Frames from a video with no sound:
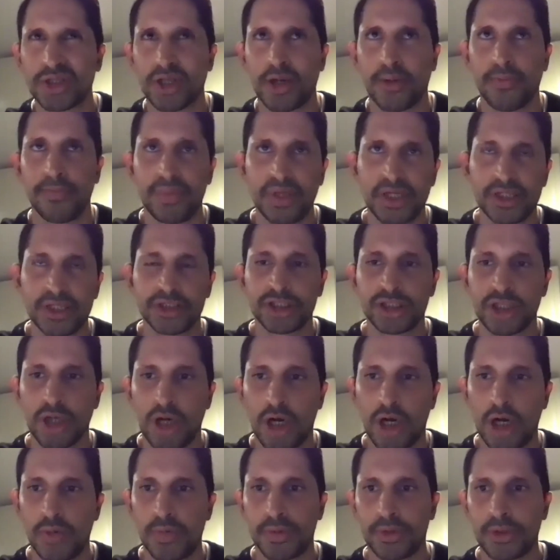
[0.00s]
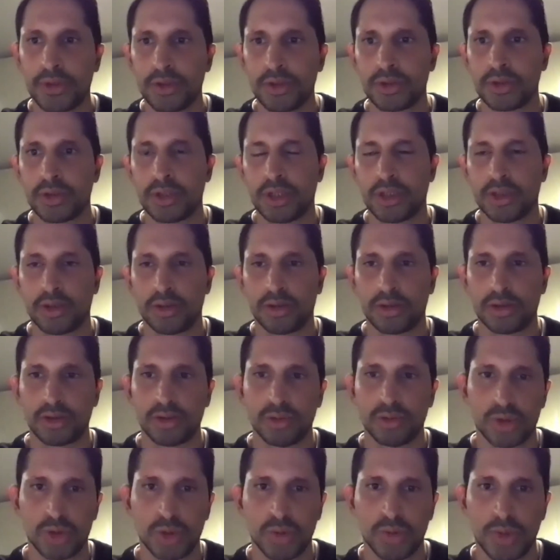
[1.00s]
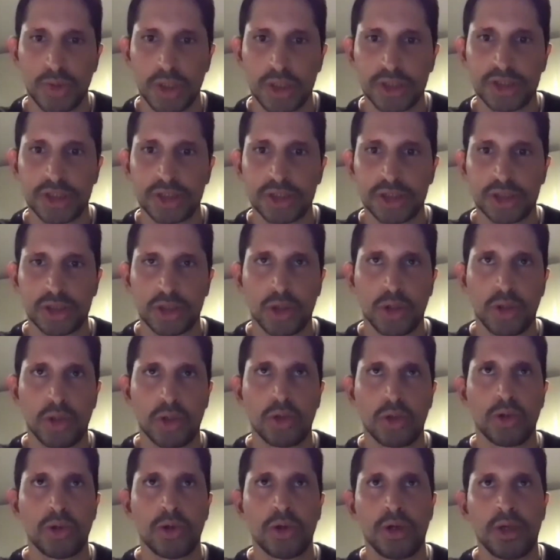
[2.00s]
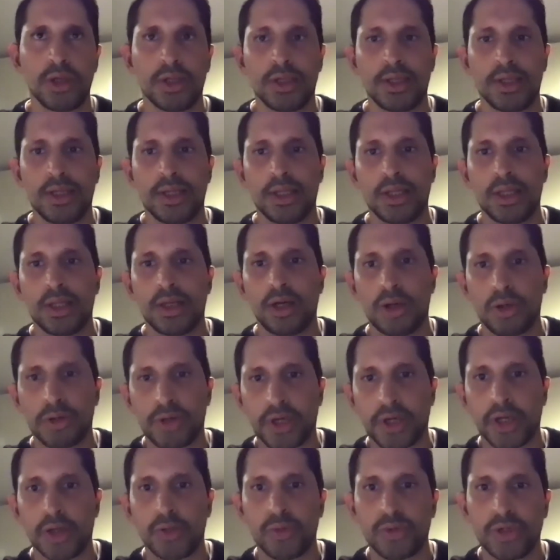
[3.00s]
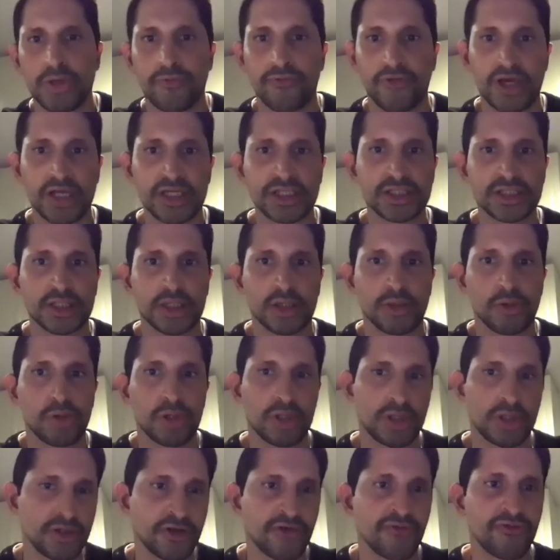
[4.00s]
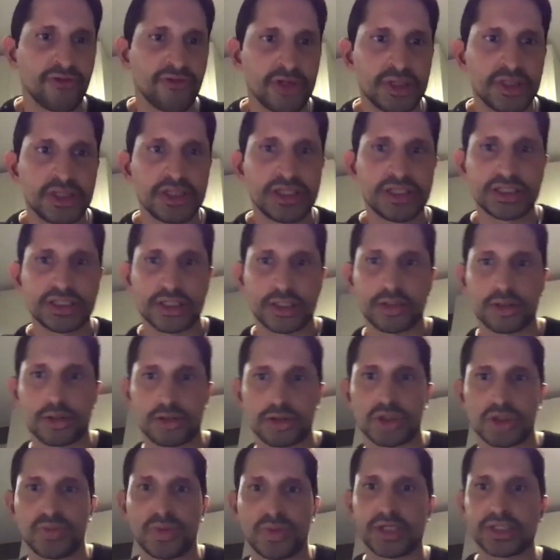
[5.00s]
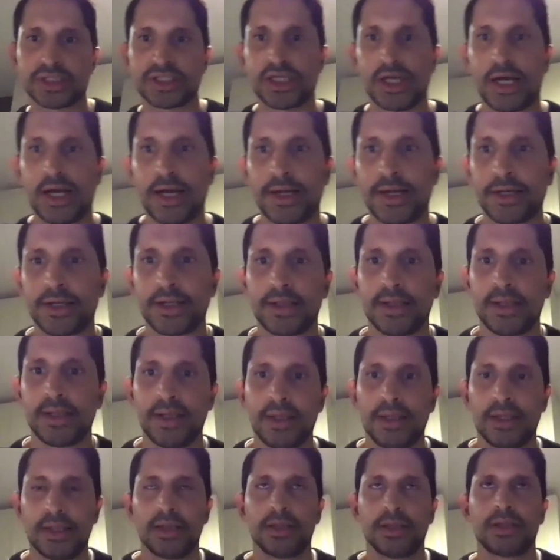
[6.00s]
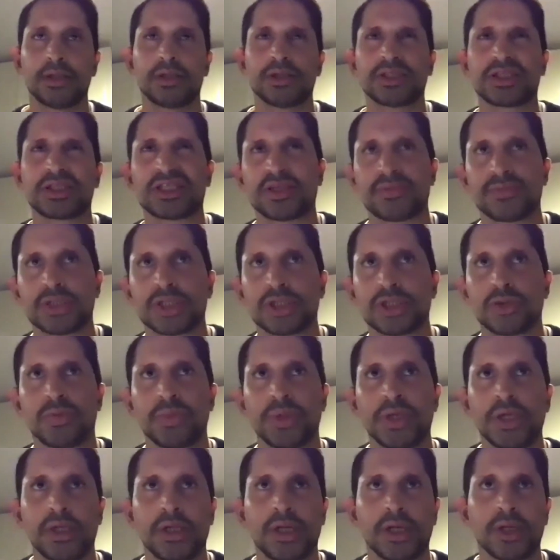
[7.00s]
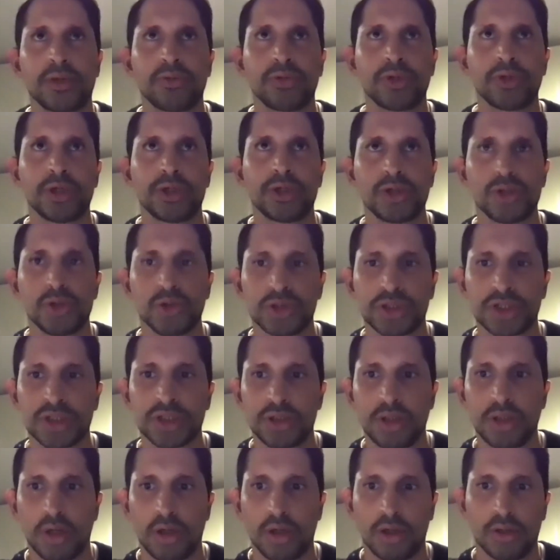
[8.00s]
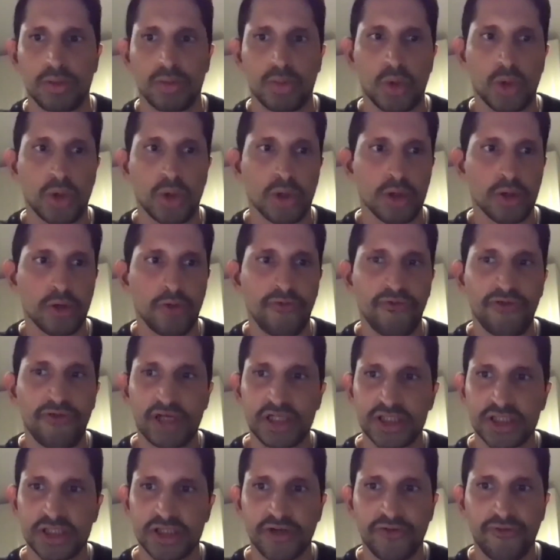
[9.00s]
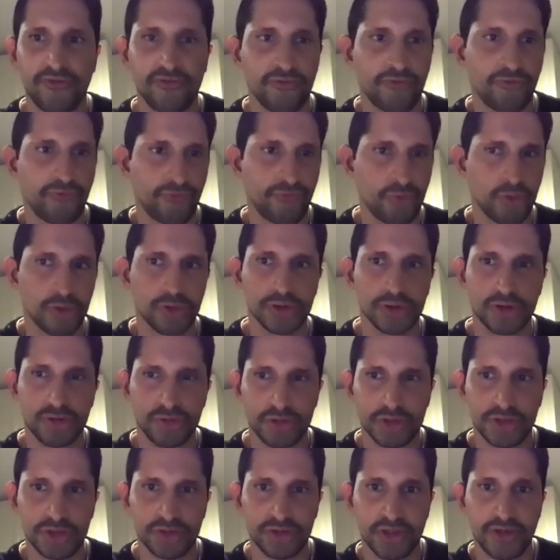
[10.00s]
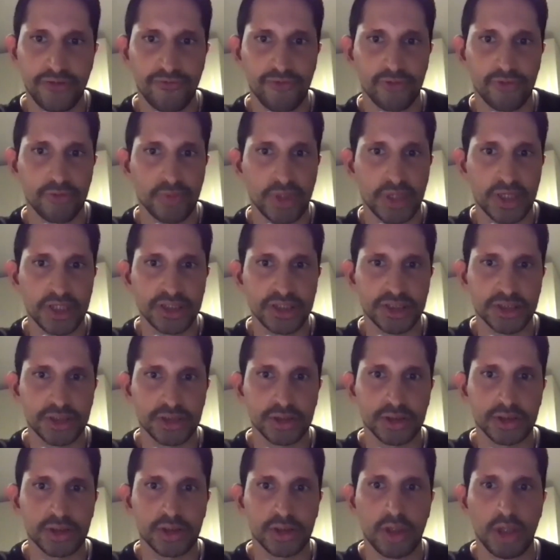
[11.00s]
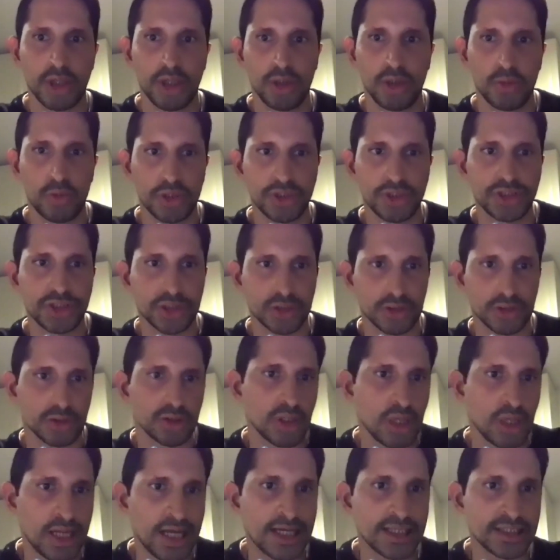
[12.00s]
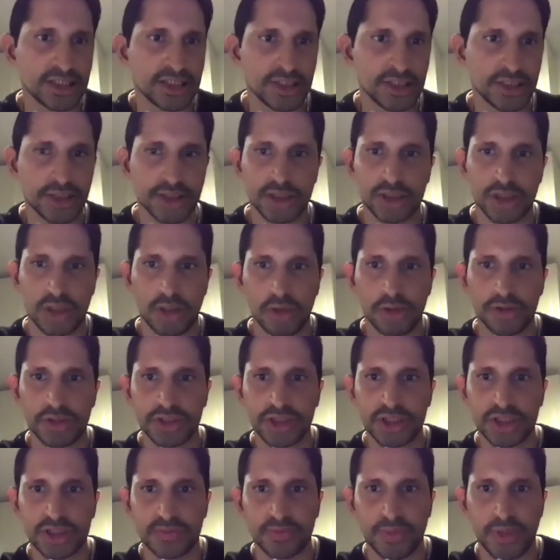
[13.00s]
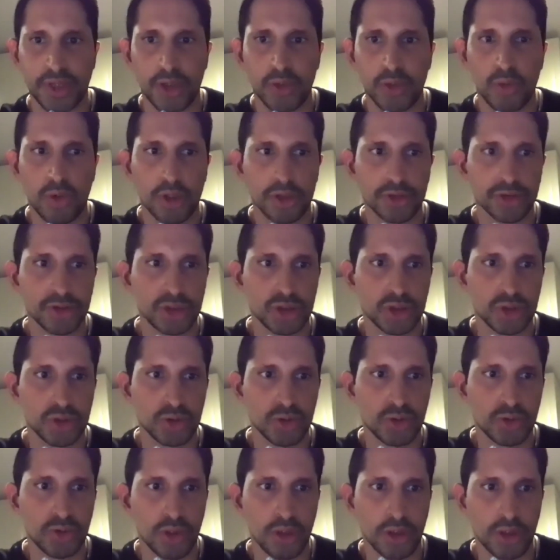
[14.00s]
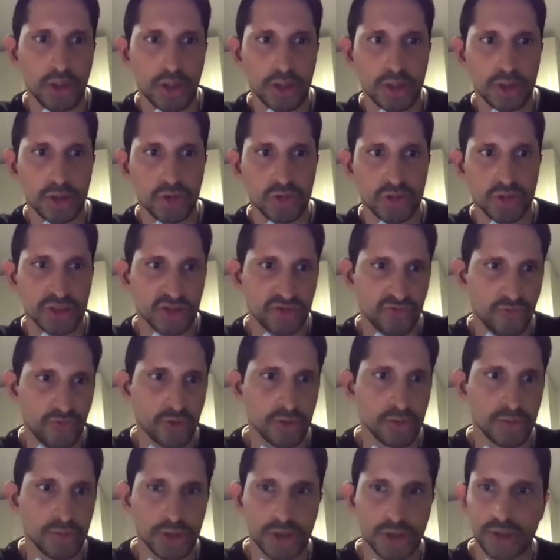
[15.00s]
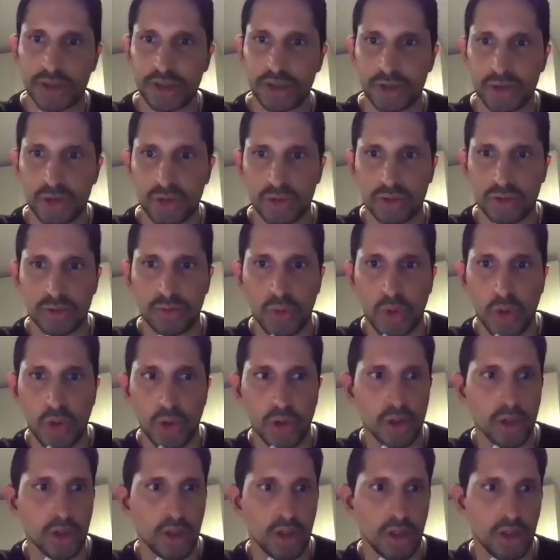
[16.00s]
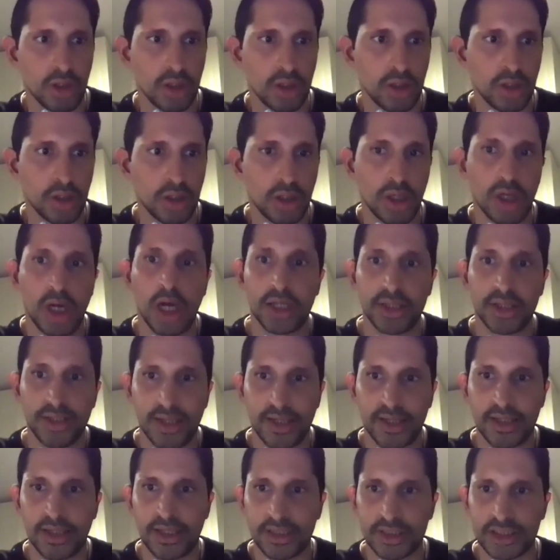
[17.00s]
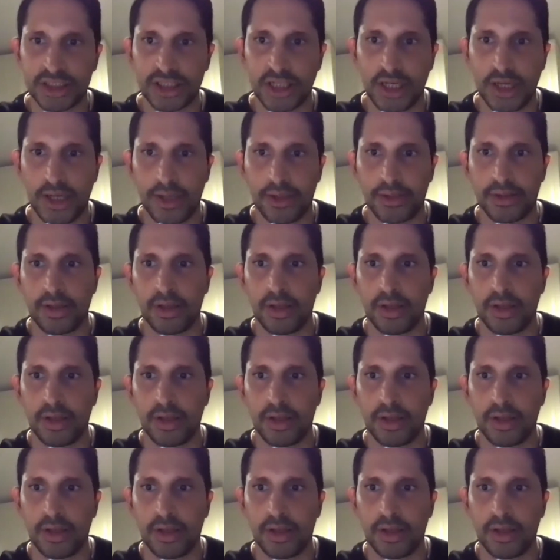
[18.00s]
a bit sharper than on the real mats, so okay, we face a relatively decent Uzbek side. Seems to me that we used a more offensive 4-3-3 formation, which underlies that Skocic may want to transform us into a more attacking side.